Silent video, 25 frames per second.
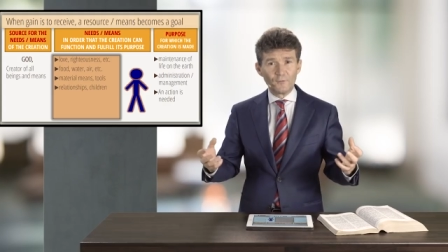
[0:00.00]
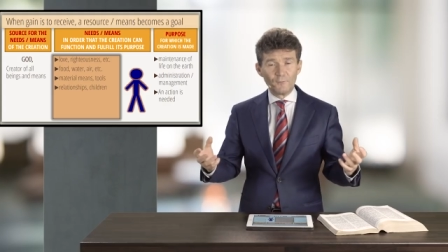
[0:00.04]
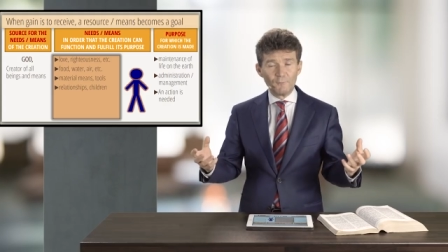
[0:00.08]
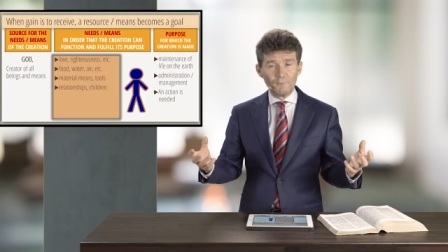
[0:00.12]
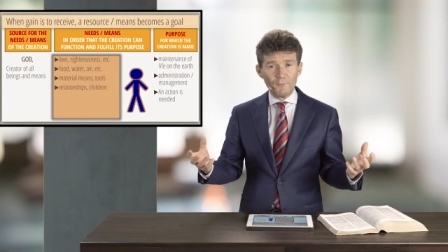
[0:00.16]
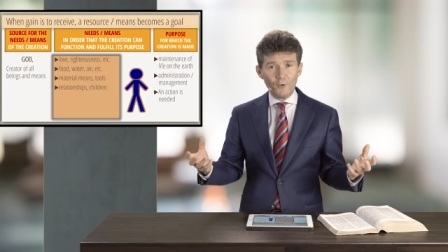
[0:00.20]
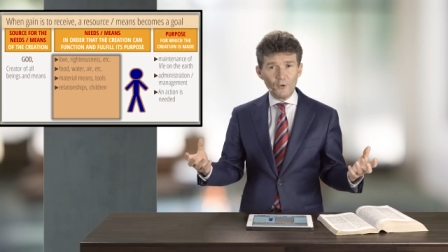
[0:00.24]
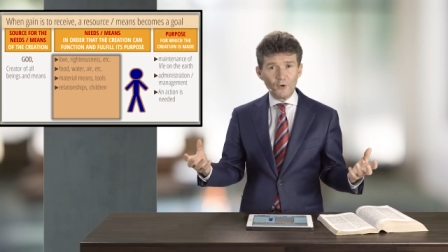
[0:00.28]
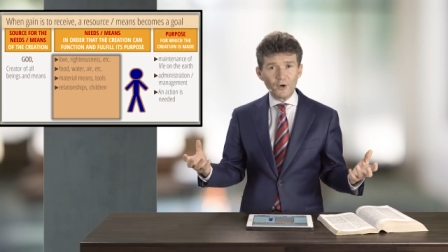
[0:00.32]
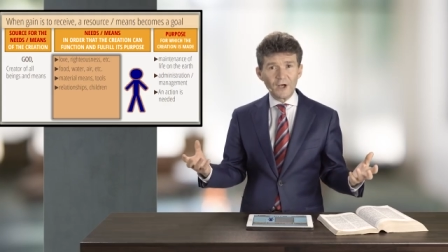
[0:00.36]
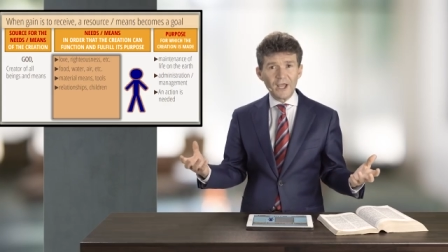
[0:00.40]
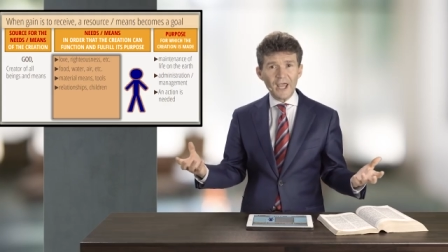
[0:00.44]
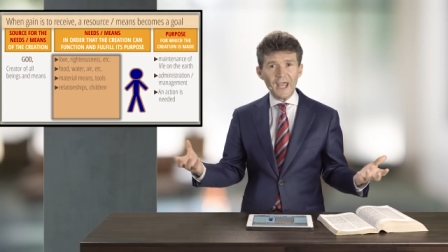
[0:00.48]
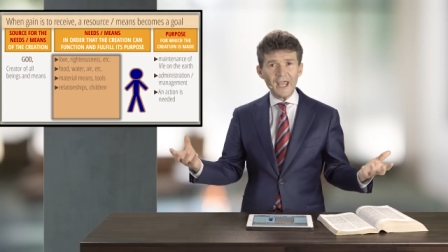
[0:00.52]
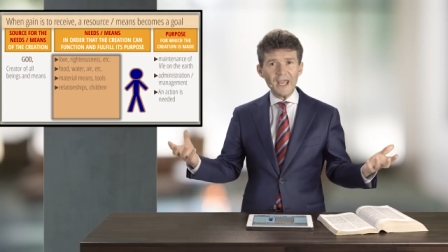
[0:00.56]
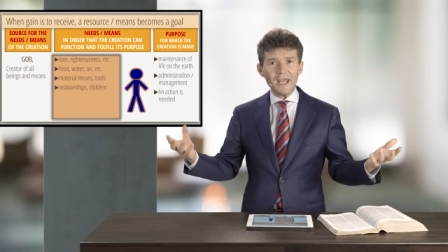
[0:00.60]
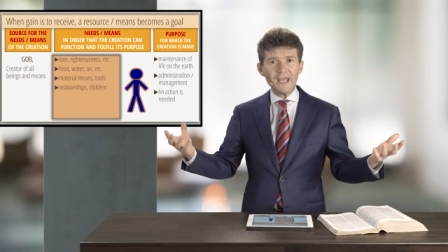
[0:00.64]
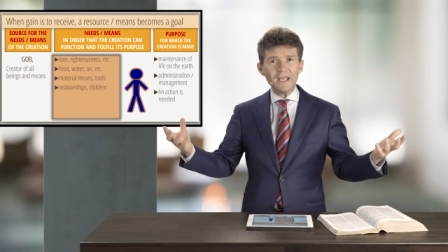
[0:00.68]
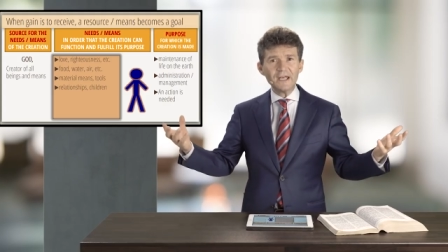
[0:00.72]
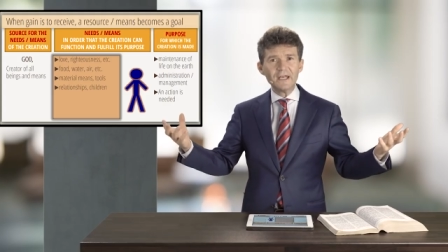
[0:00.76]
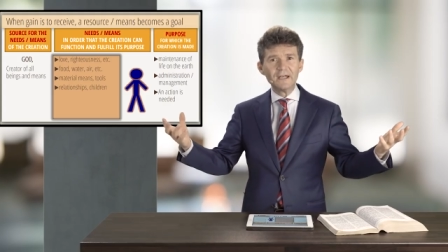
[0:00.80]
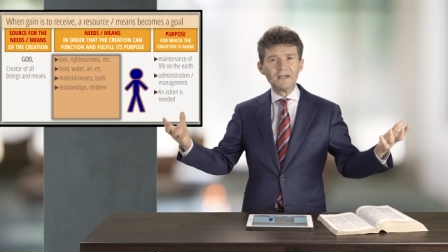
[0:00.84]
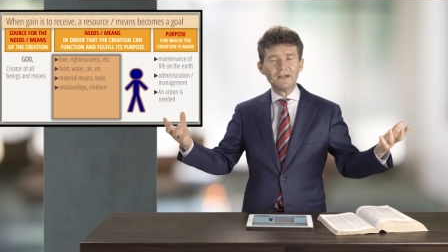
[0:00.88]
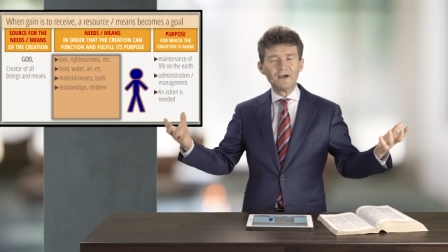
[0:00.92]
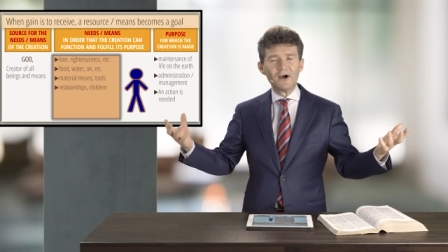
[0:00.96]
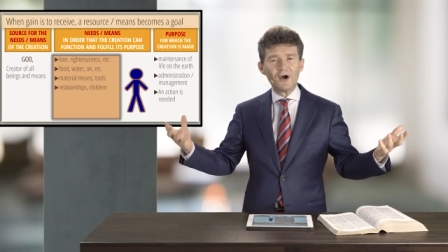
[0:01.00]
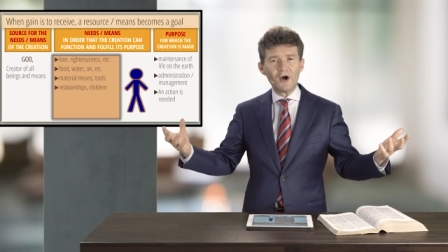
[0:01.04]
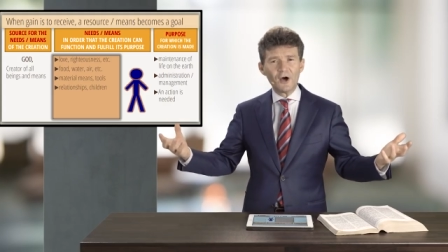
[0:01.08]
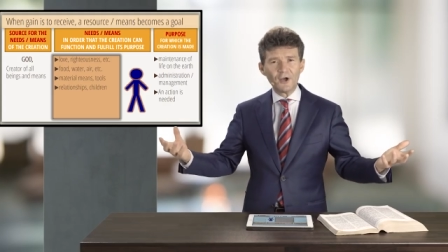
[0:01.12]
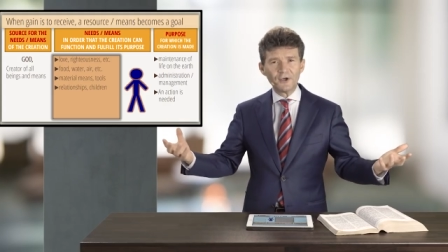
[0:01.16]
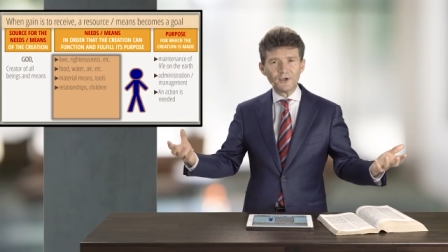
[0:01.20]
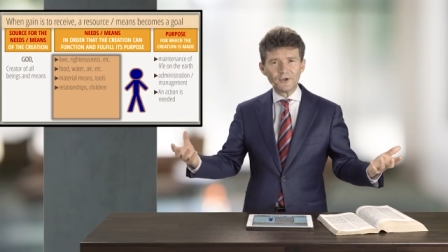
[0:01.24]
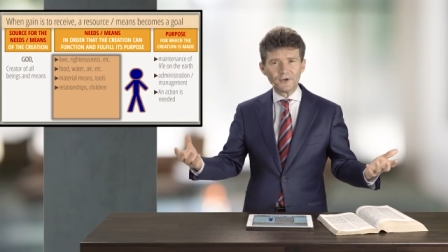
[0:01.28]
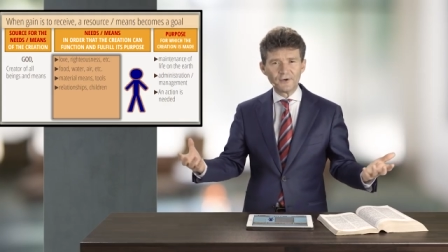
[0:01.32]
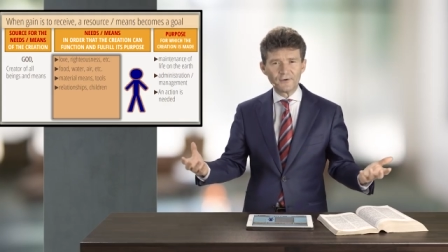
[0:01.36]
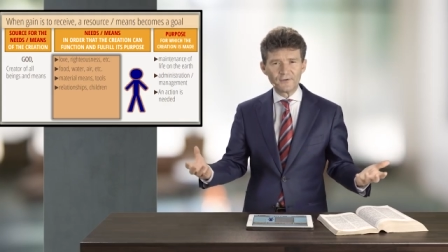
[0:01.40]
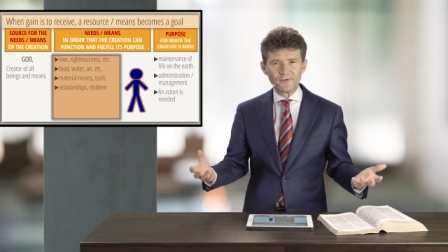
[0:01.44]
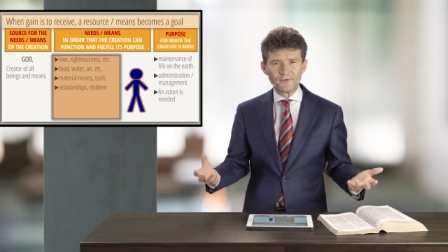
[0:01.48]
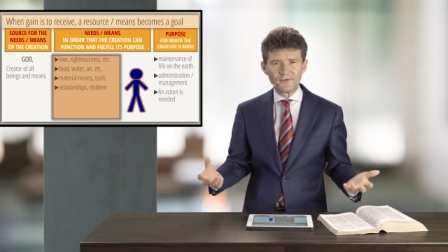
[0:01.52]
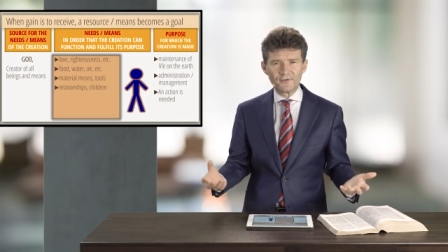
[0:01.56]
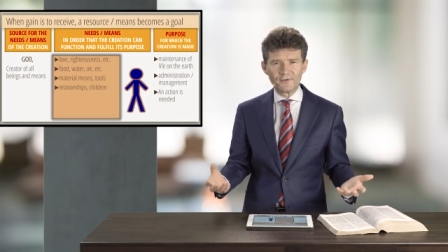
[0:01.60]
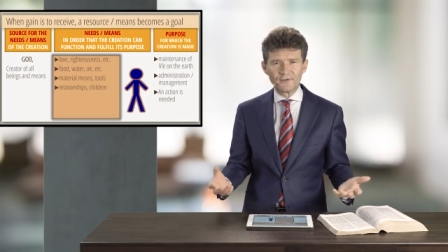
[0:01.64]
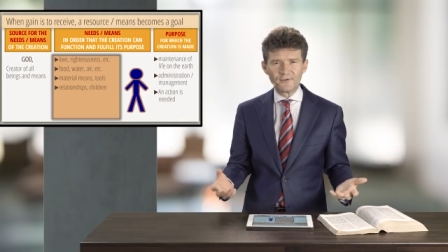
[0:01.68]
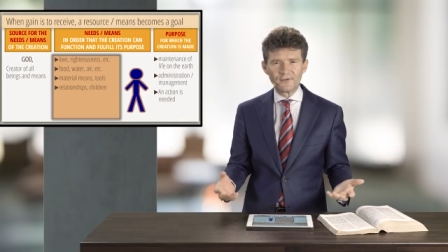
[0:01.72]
More gain on earth.